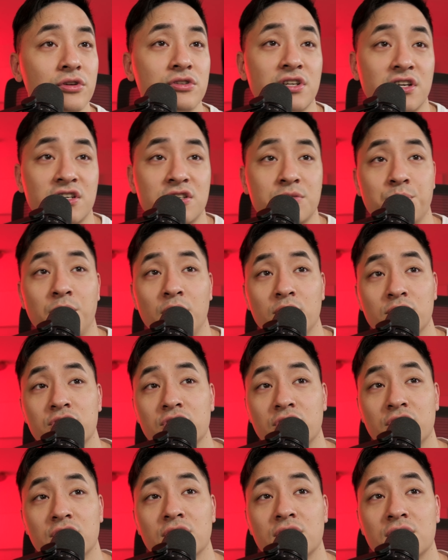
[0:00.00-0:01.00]

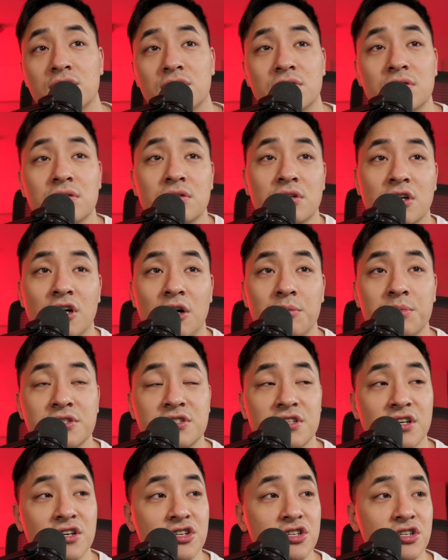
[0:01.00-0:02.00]
exposure,
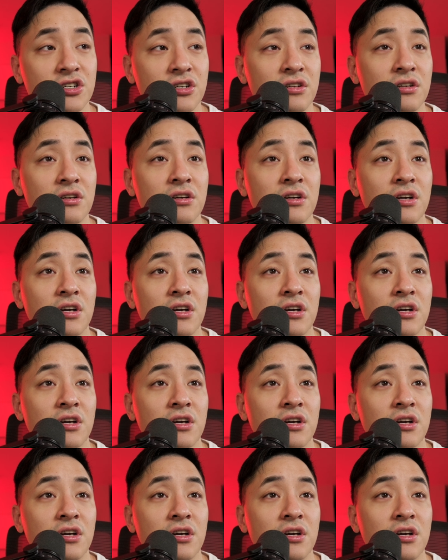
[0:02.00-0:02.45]
compensation,